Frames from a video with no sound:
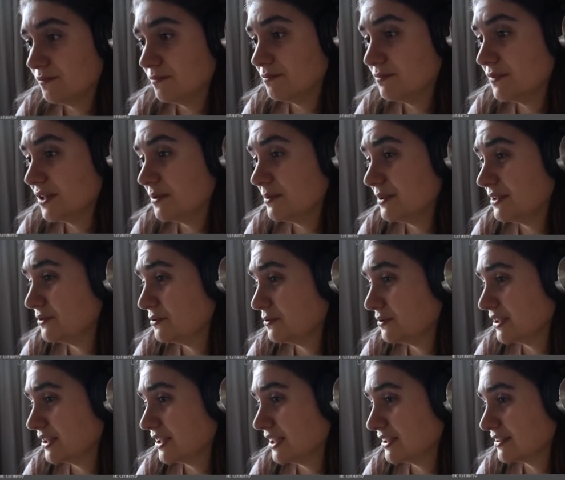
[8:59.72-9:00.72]
Maybe do
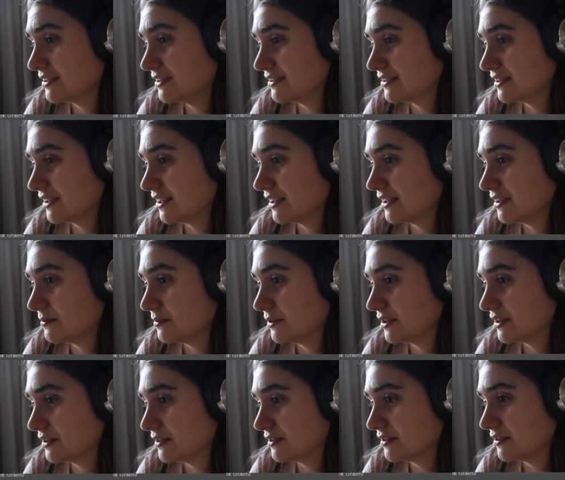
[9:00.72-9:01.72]
it like this again
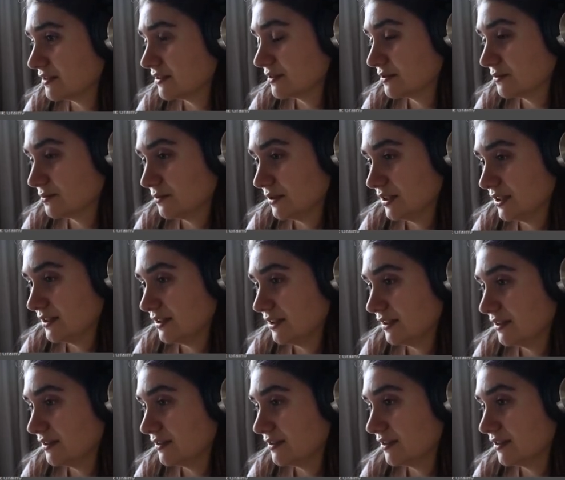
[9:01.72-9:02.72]
because, well, I